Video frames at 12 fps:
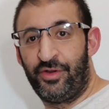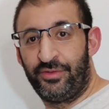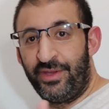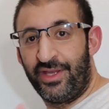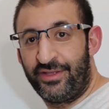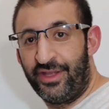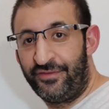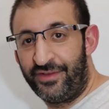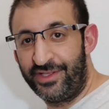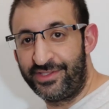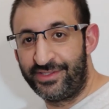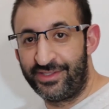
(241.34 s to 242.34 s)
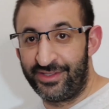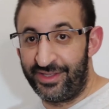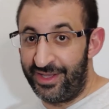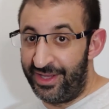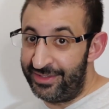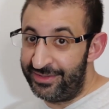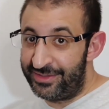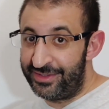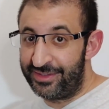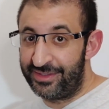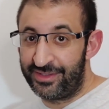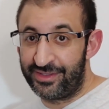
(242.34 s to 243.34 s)
about my interface,
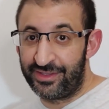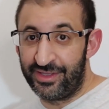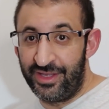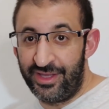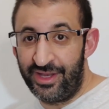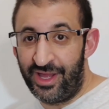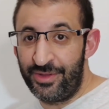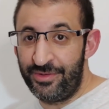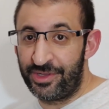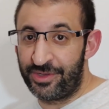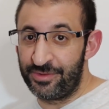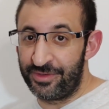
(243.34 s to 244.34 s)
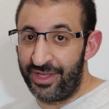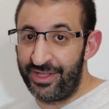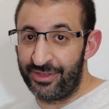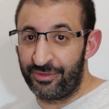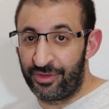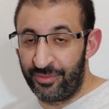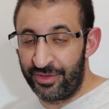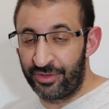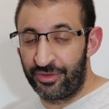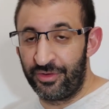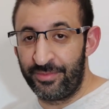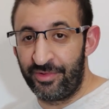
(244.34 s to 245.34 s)
and here I will create a
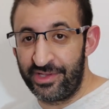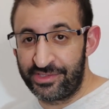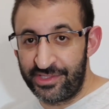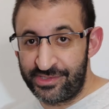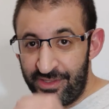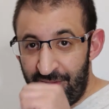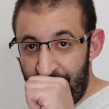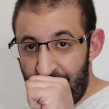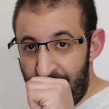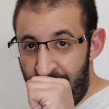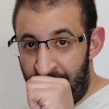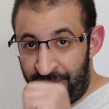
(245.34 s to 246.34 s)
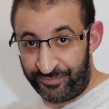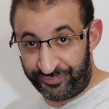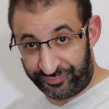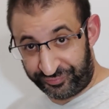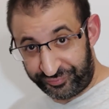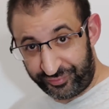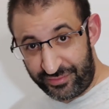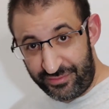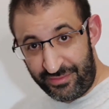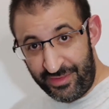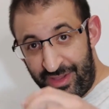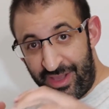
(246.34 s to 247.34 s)
open curly braces and
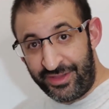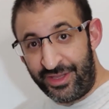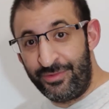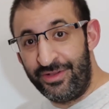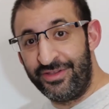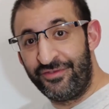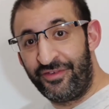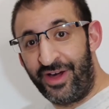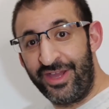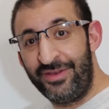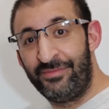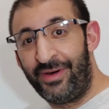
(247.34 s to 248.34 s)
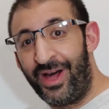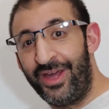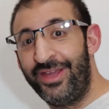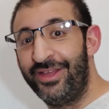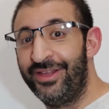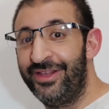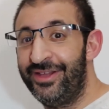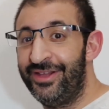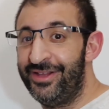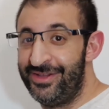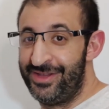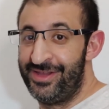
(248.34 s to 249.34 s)
I will define my
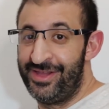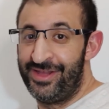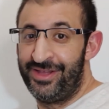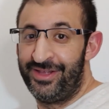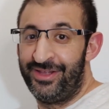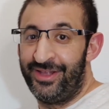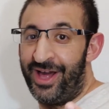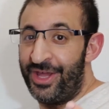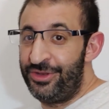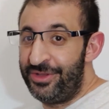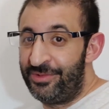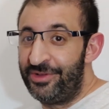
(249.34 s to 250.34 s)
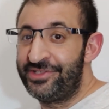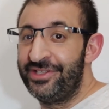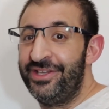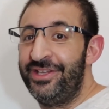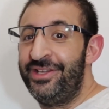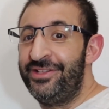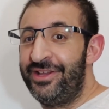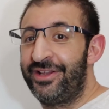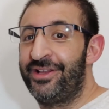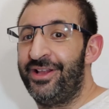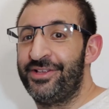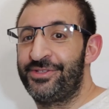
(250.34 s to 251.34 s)
anonymous
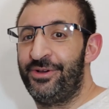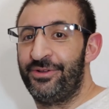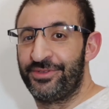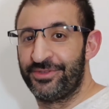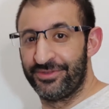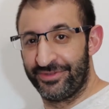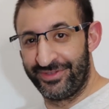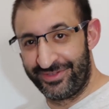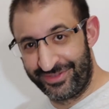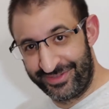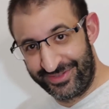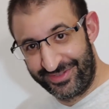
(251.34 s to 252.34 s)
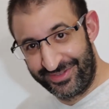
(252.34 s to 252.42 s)
inner class also.